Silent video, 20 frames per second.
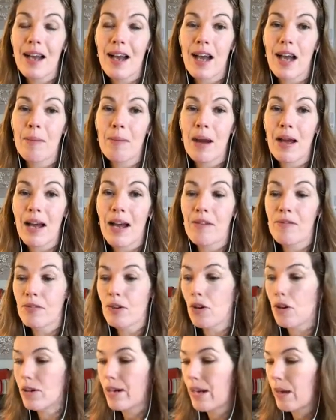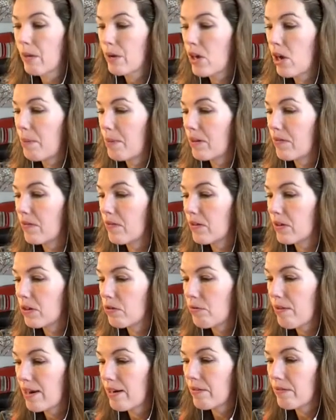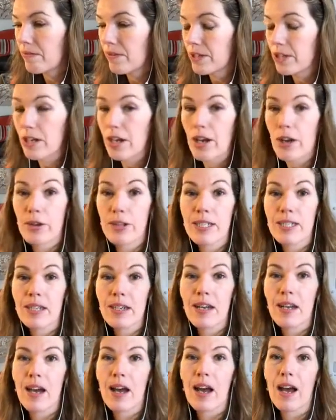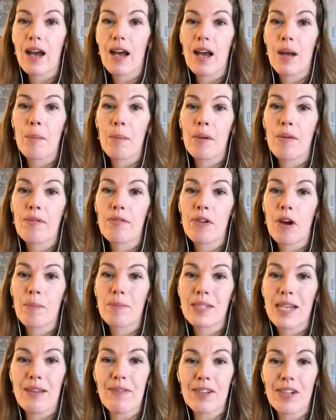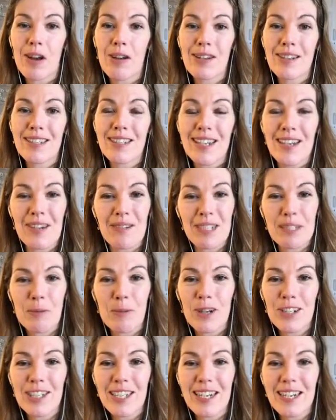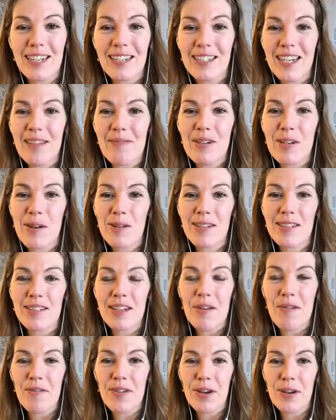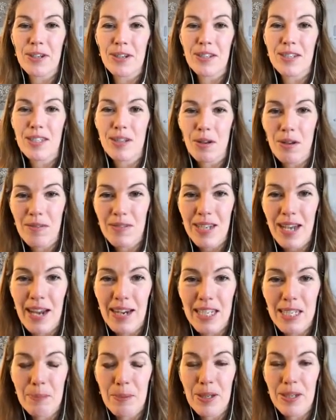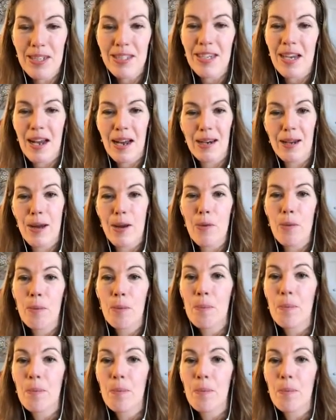I have got now a couple of great videos from David Holland, who is watching. David Holland, Infusionsoft expert, hello.